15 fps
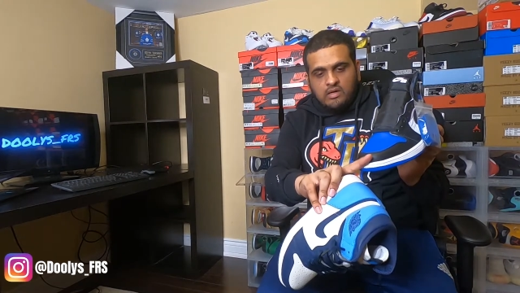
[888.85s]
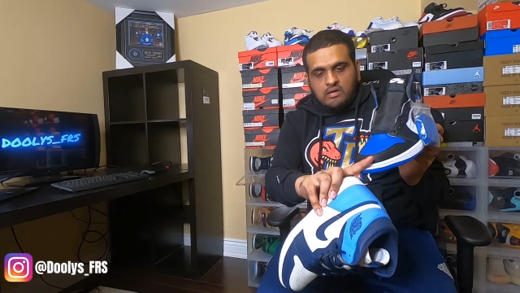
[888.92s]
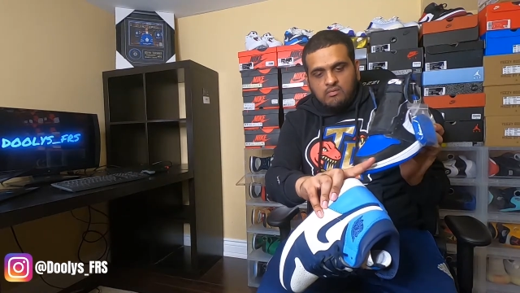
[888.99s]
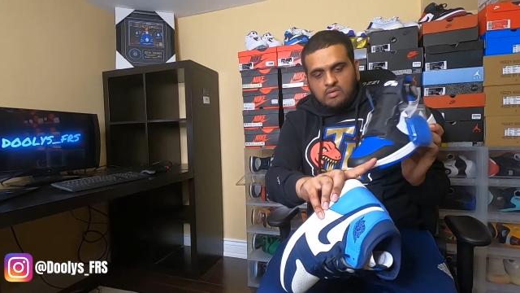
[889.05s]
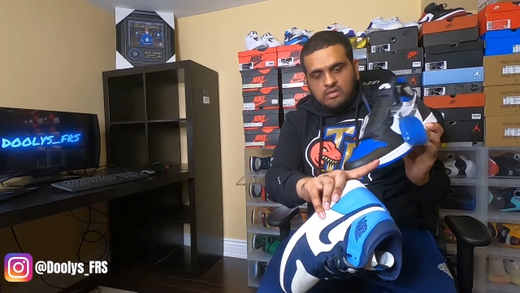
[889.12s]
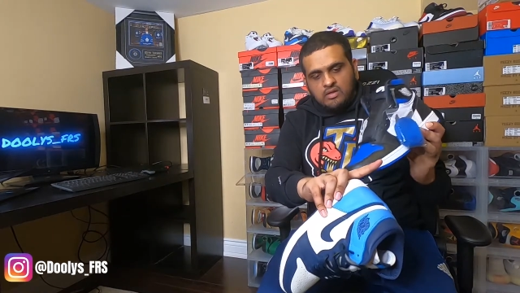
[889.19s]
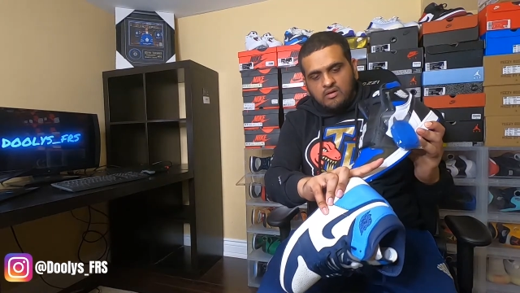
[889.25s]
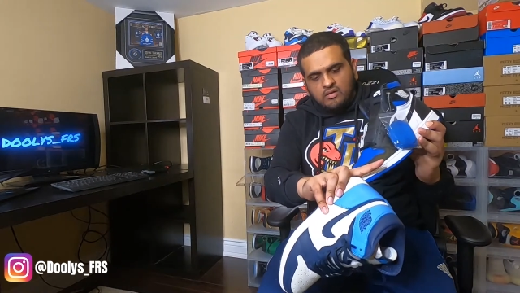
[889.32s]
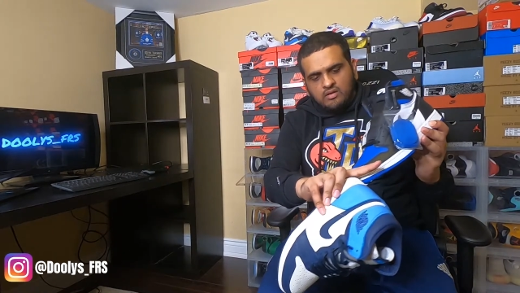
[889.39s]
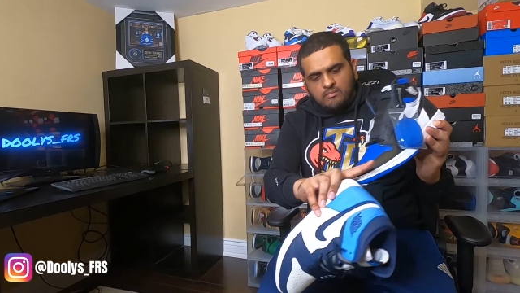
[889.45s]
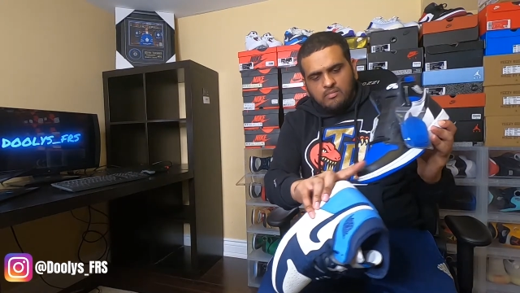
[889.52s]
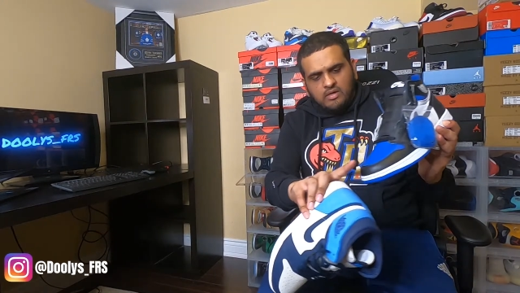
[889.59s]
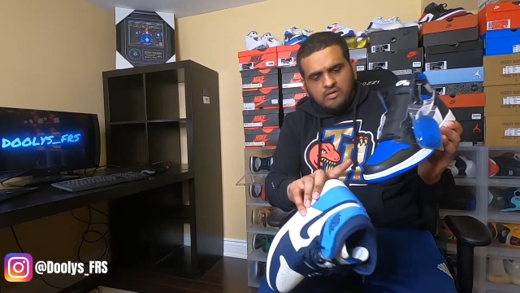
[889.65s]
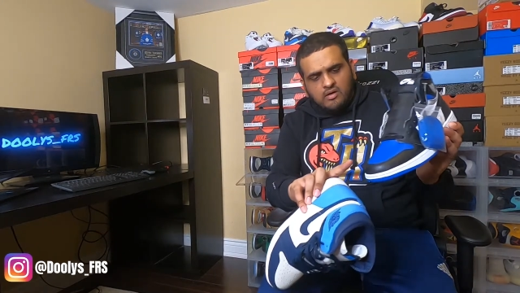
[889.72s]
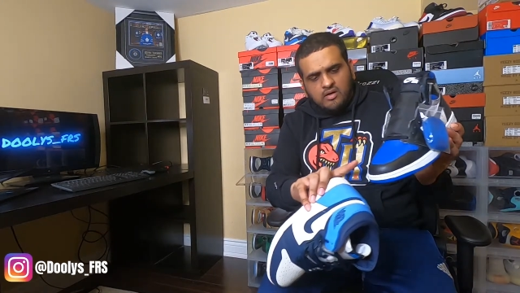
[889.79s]
what they call the
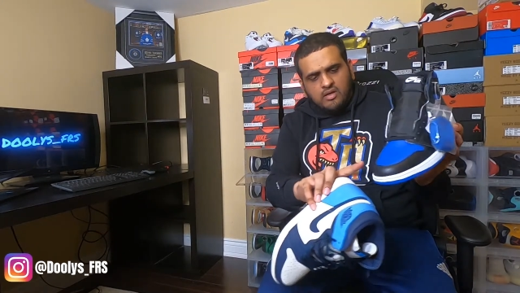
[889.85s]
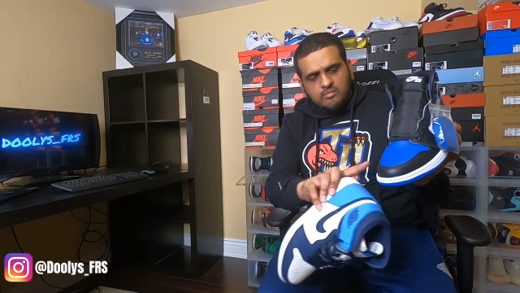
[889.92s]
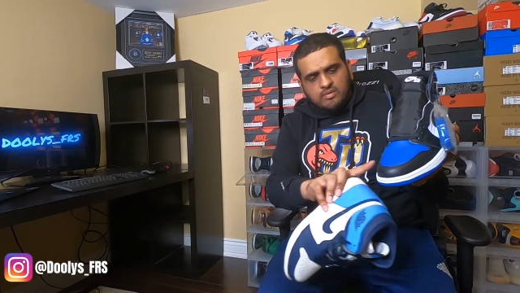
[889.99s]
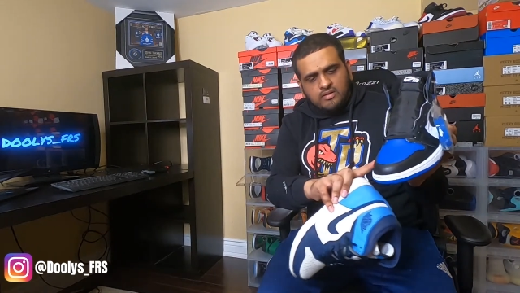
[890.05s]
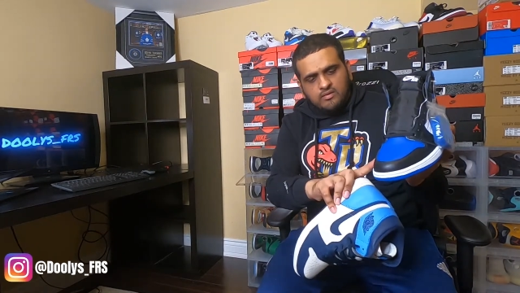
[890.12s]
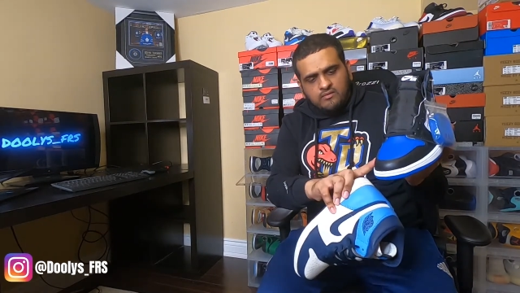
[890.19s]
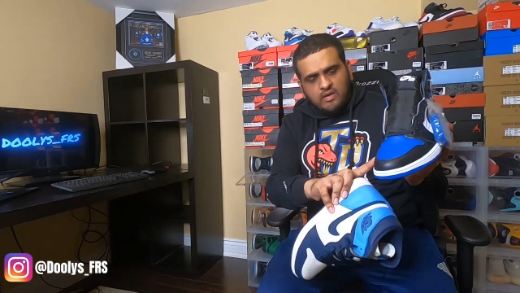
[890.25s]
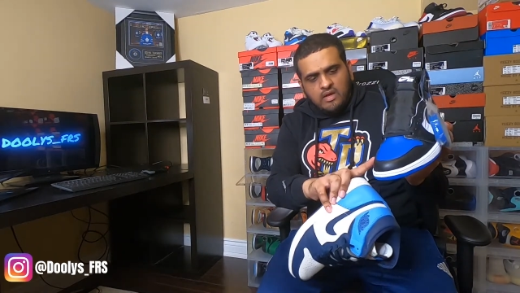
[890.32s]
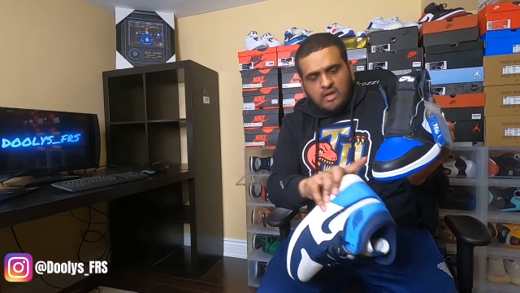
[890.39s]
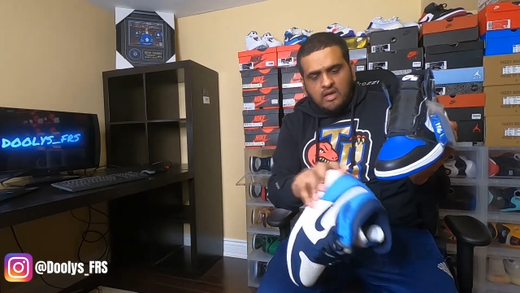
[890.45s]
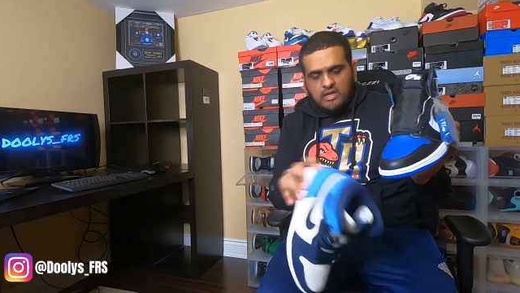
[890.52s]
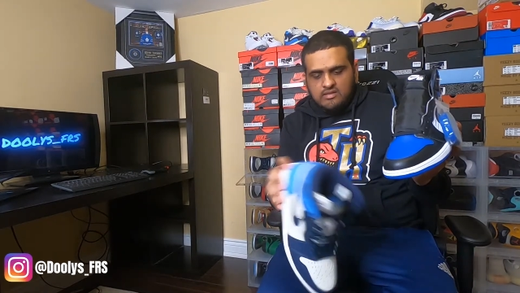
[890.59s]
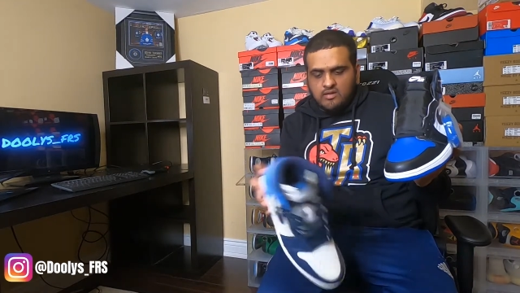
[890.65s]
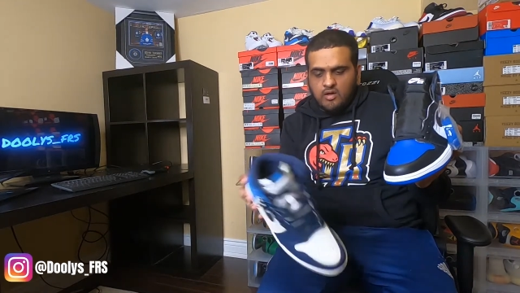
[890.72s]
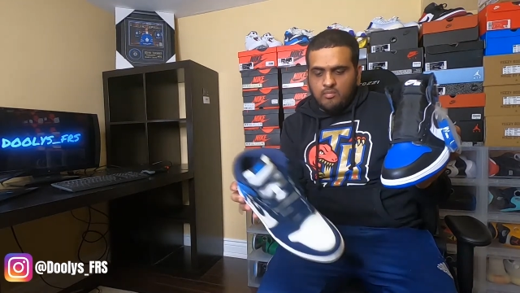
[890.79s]
mudguard, I believe,
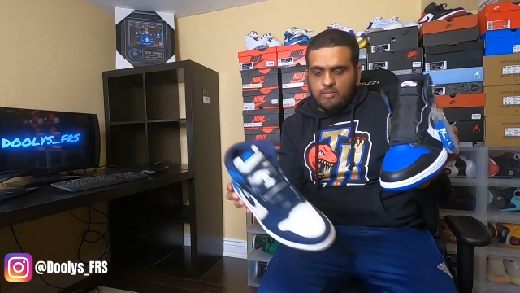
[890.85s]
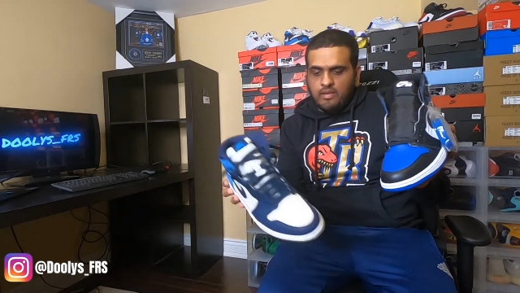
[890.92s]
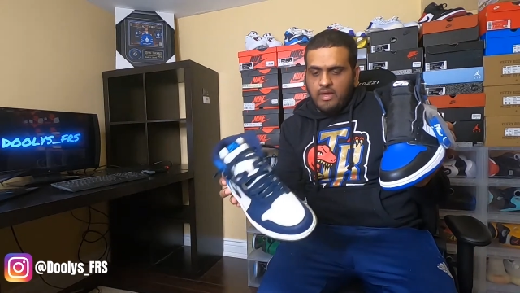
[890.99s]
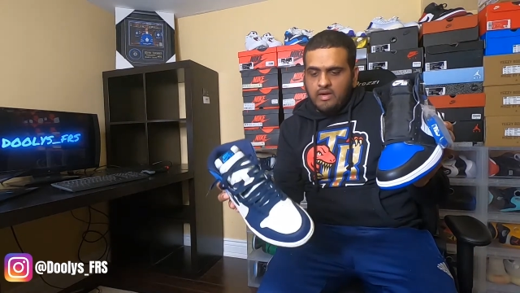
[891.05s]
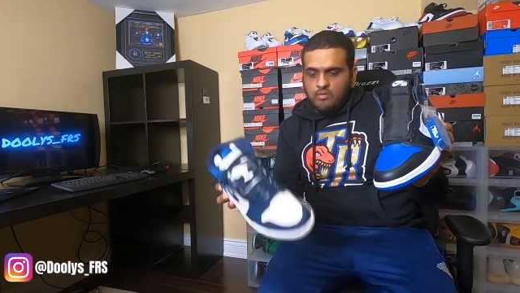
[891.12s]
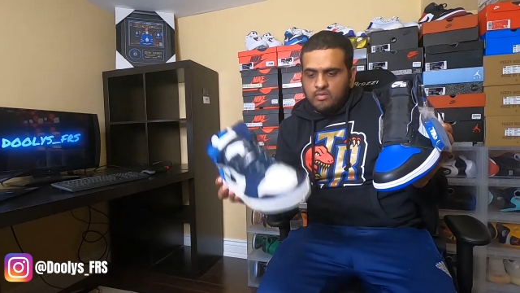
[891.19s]
it's all black,